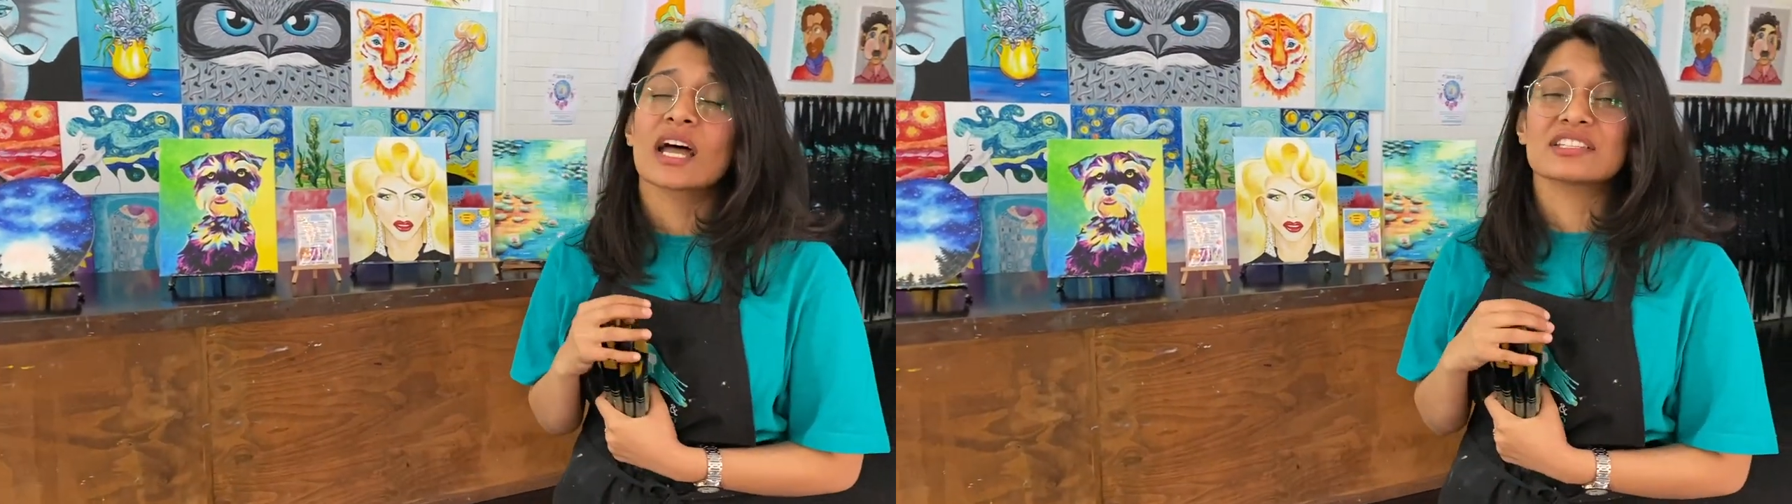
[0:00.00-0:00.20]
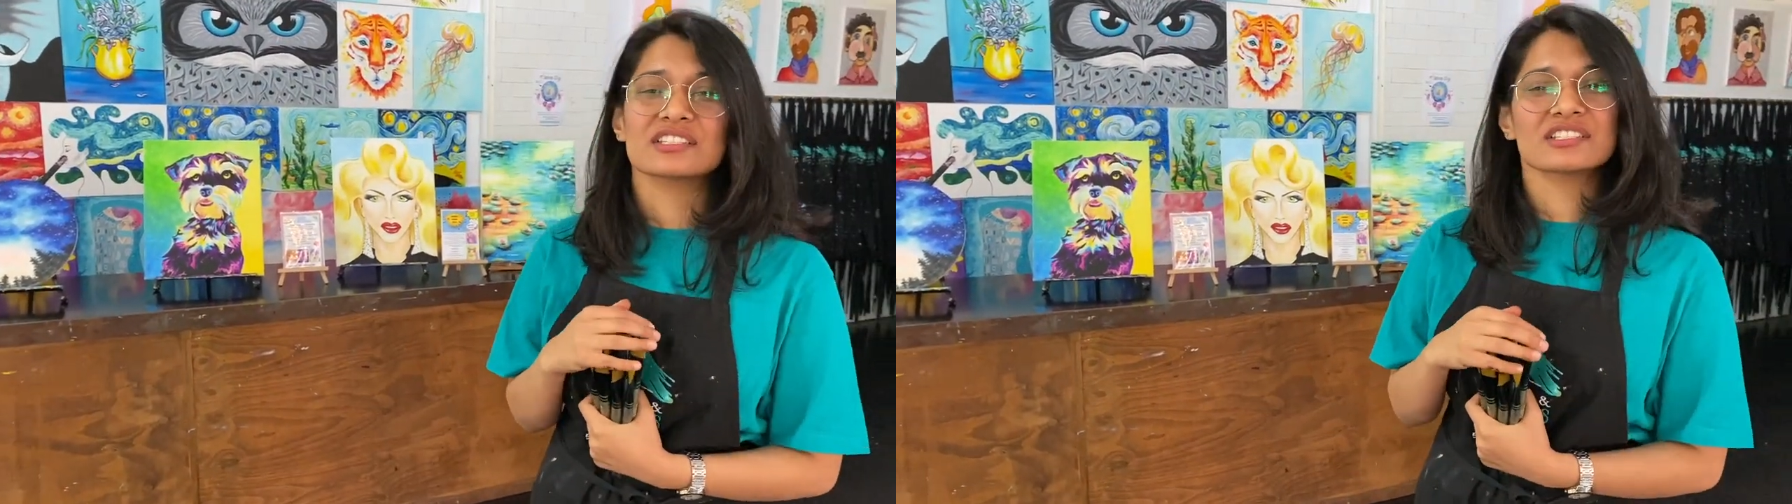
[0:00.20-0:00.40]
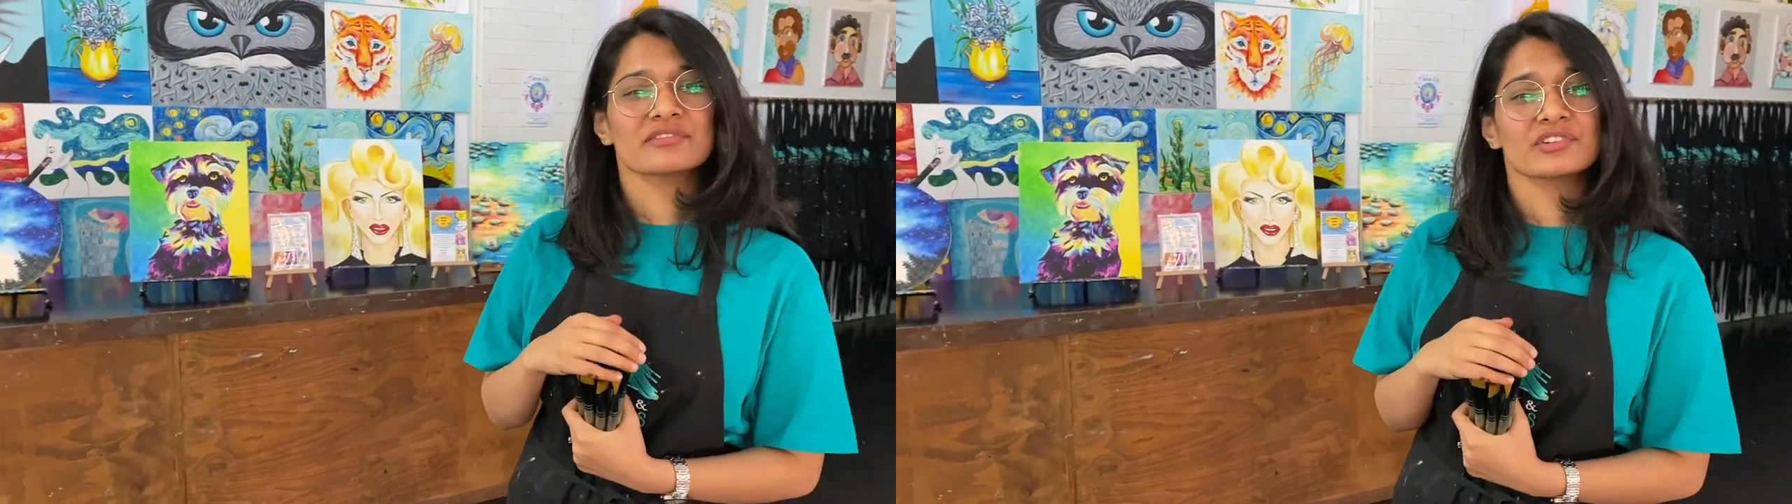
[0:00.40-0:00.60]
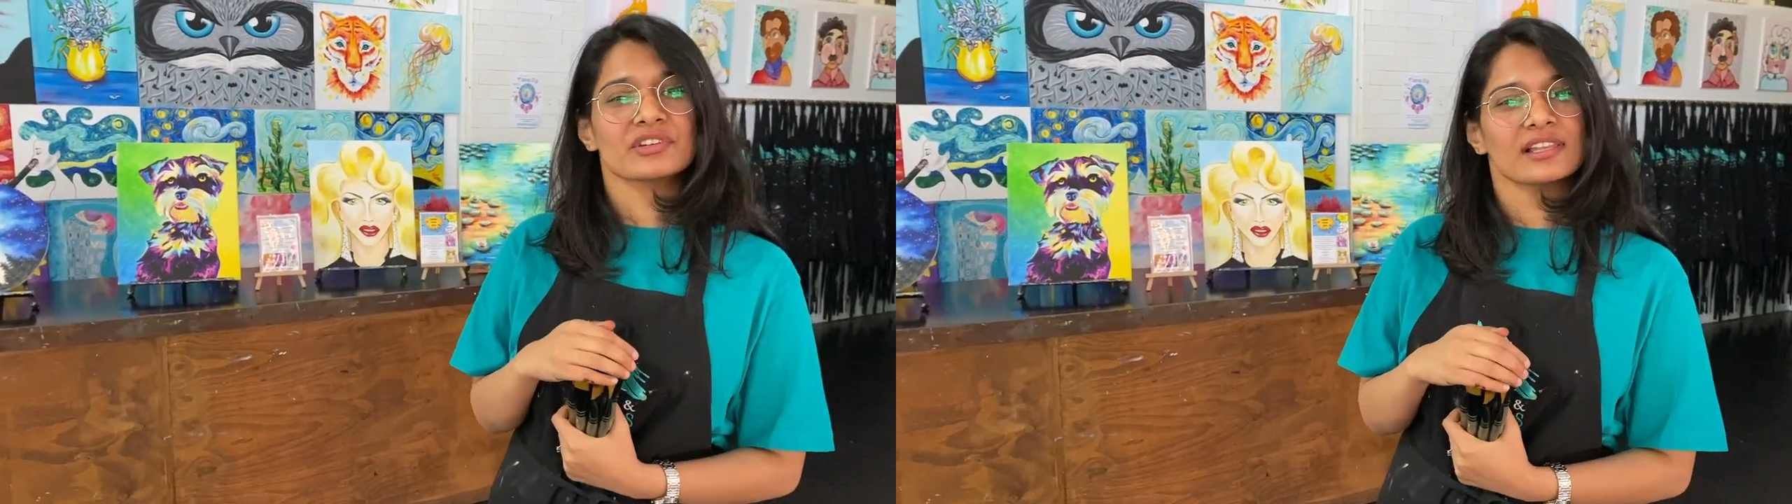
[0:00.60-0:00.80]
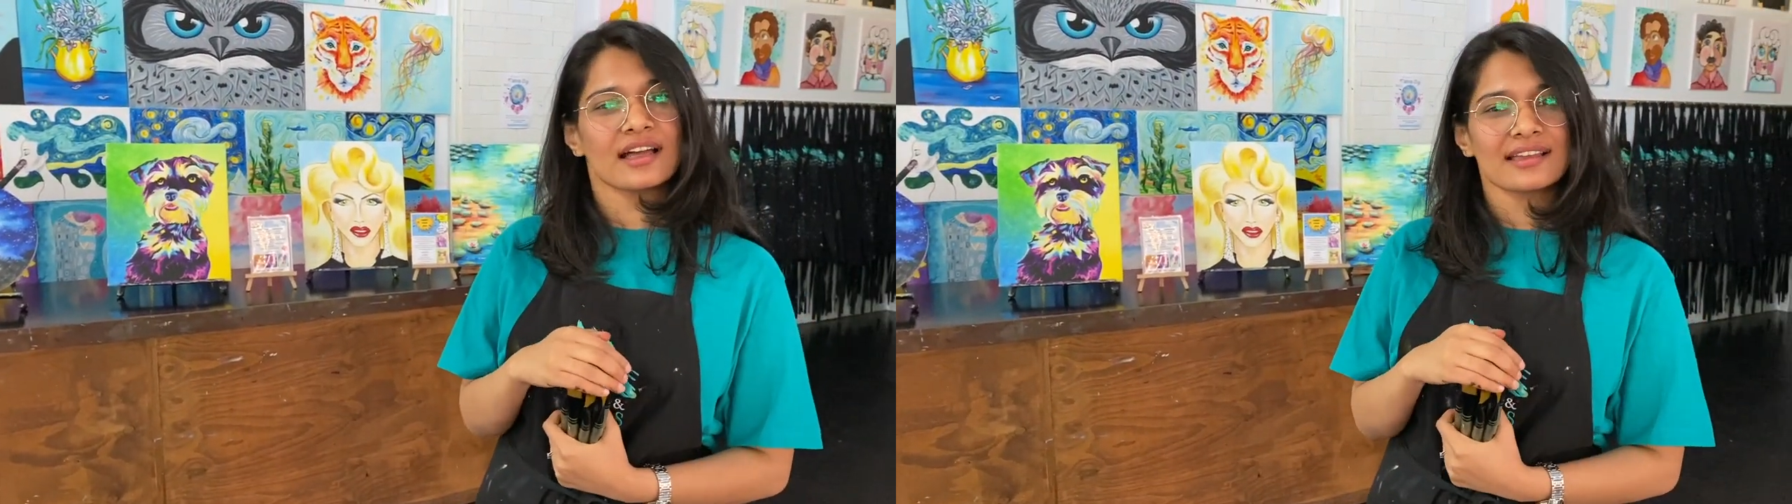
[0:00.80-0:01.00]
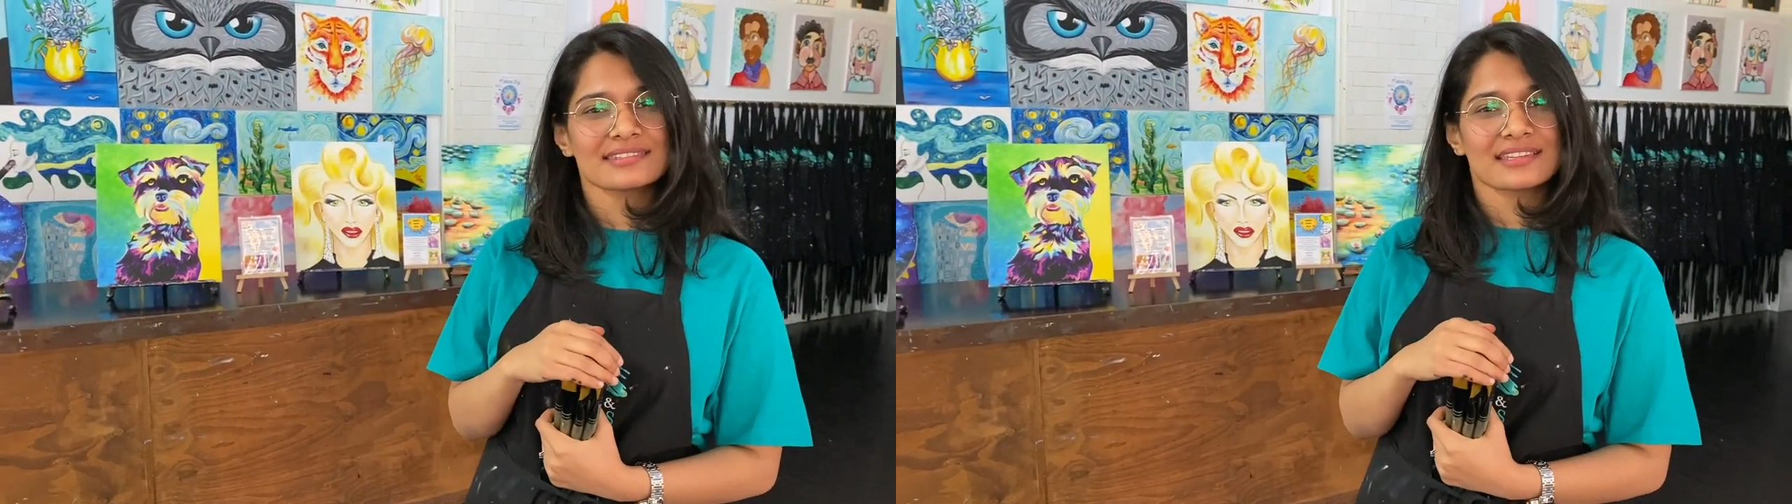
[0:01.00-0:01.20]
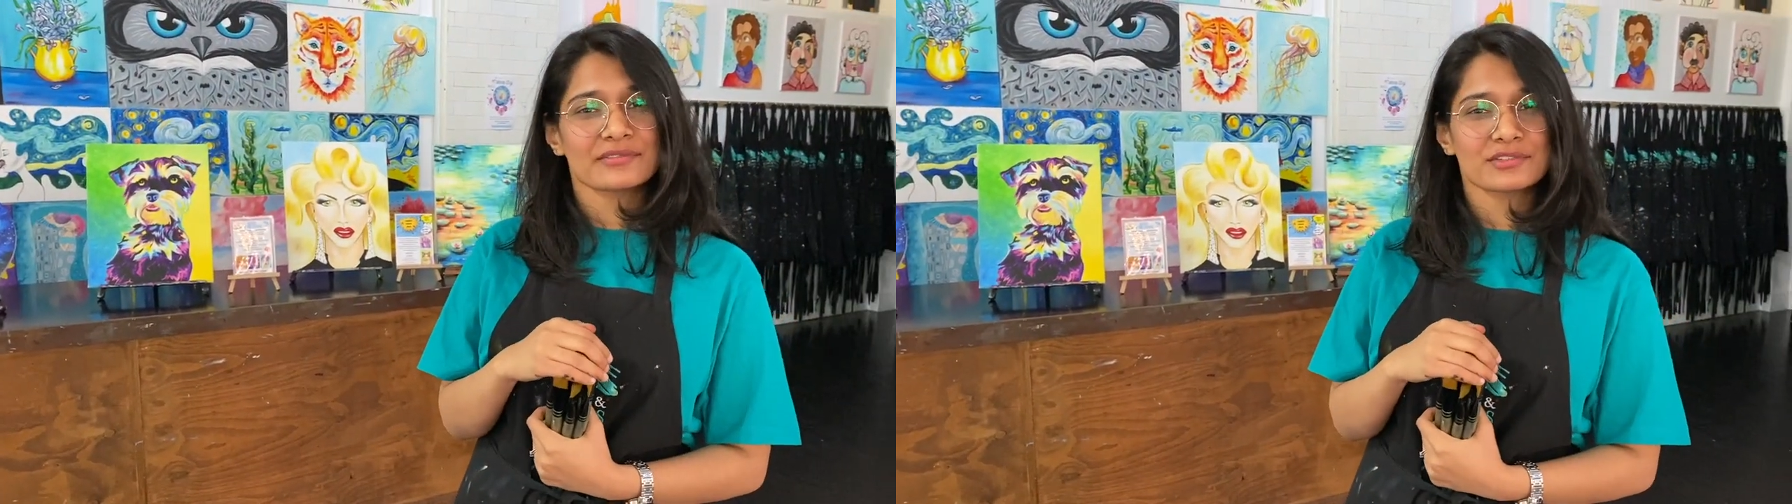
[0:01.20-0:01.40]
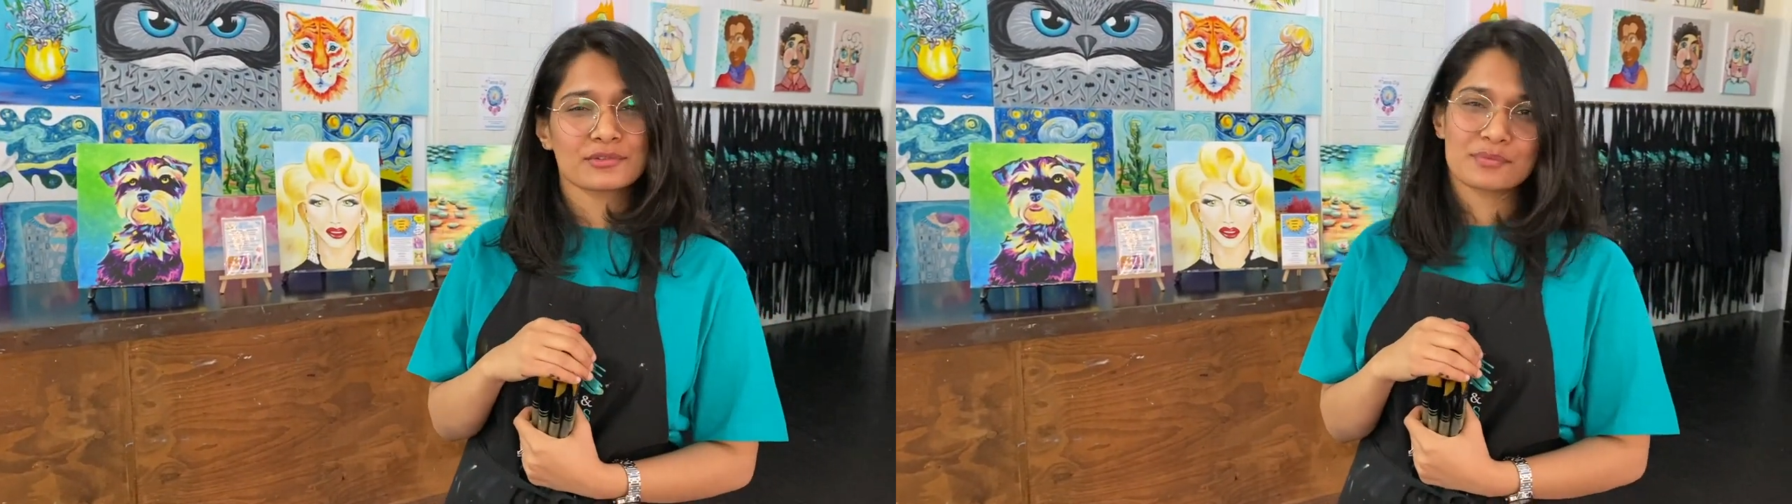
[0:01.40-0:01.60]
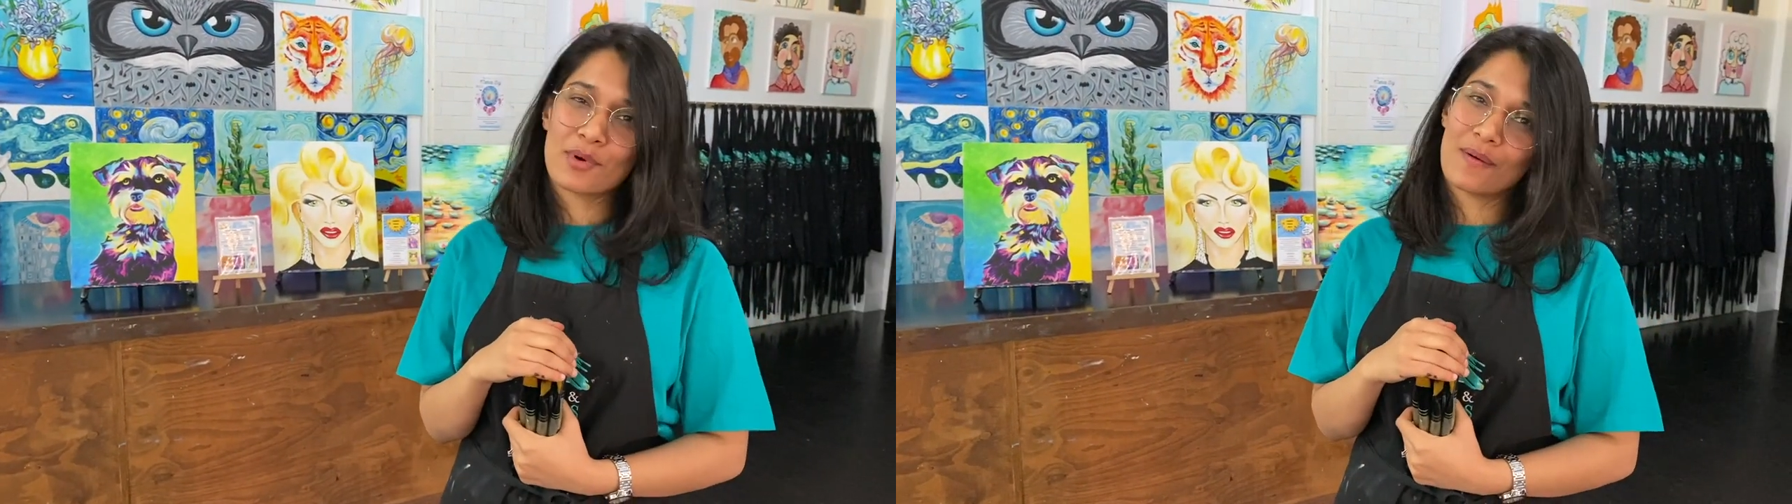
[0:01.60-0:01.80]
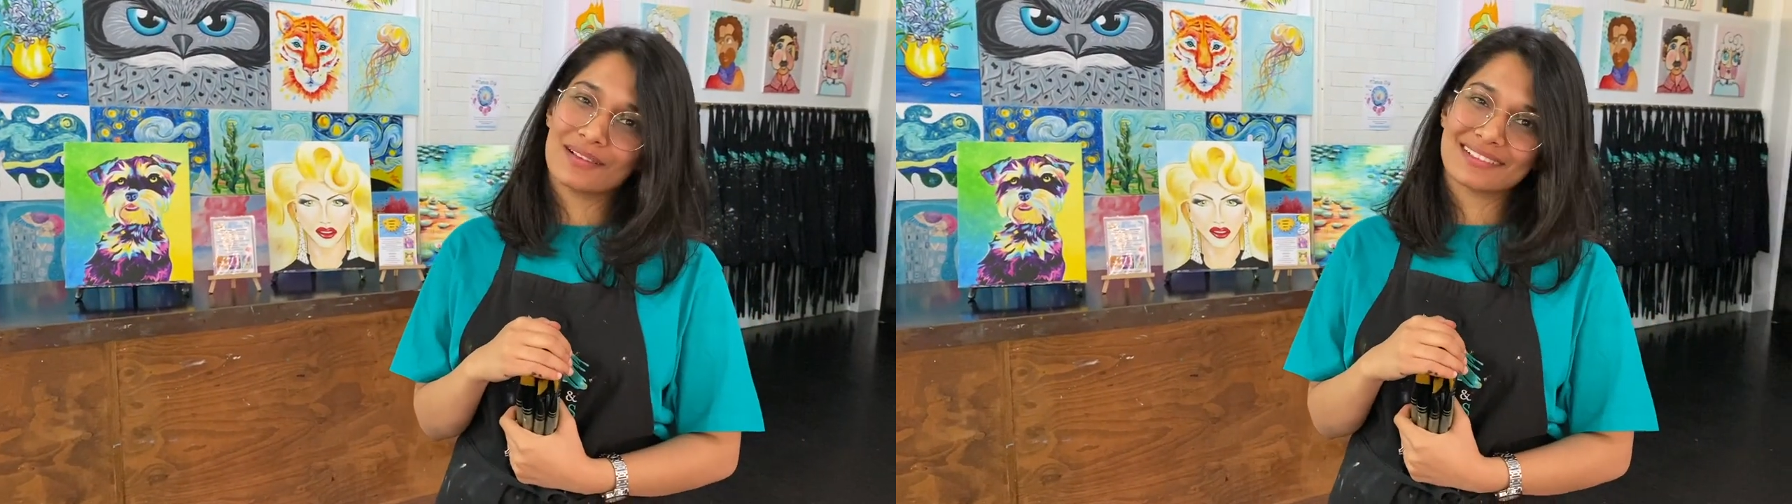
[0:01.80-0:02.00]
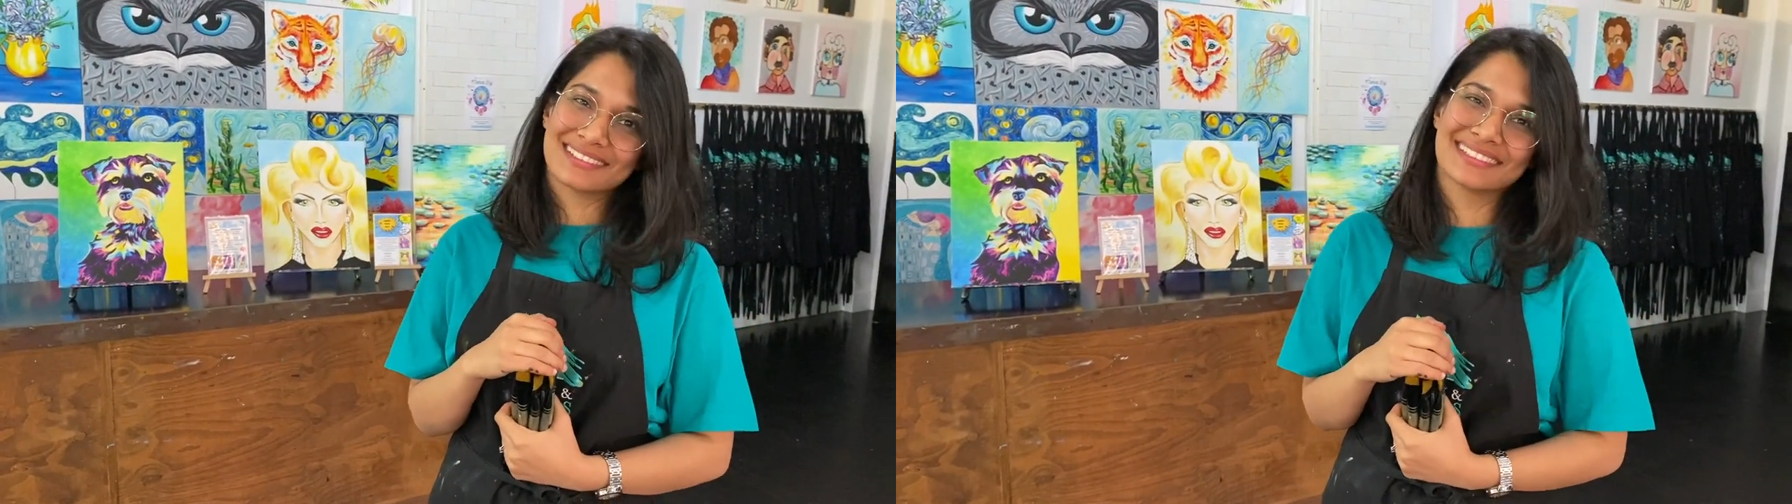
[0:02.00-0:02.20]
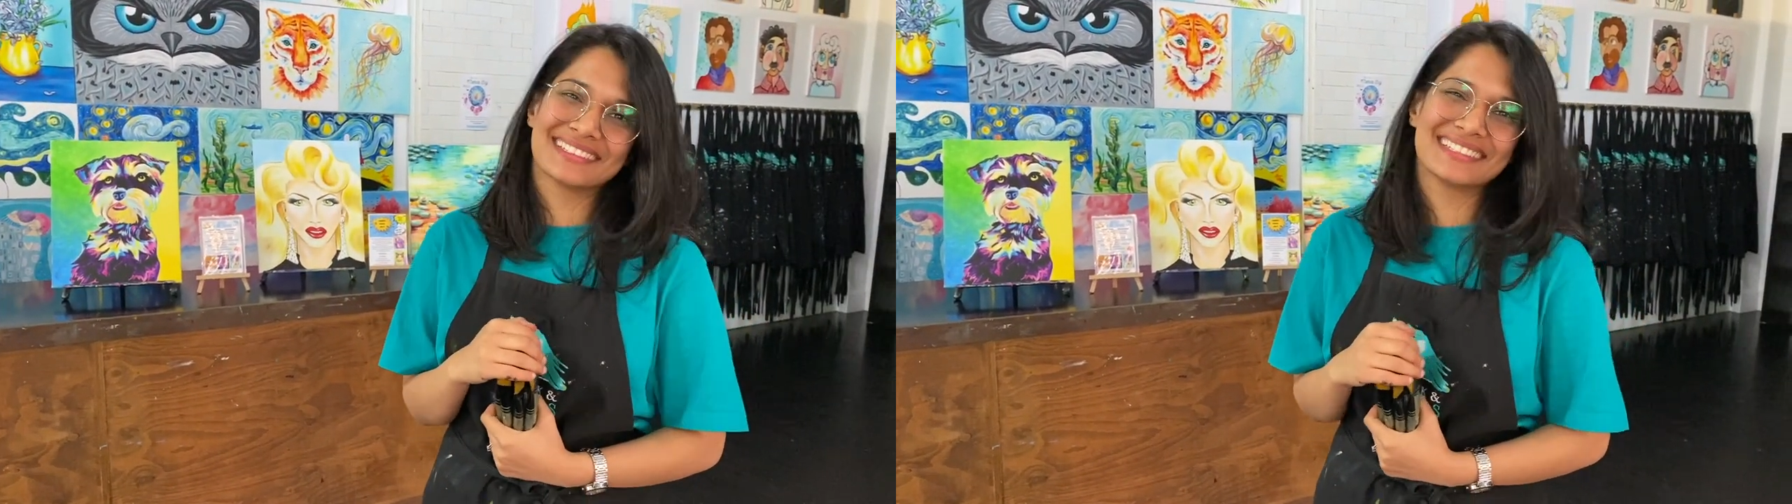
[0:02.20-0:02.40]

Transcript: I didn't even realize I was so small.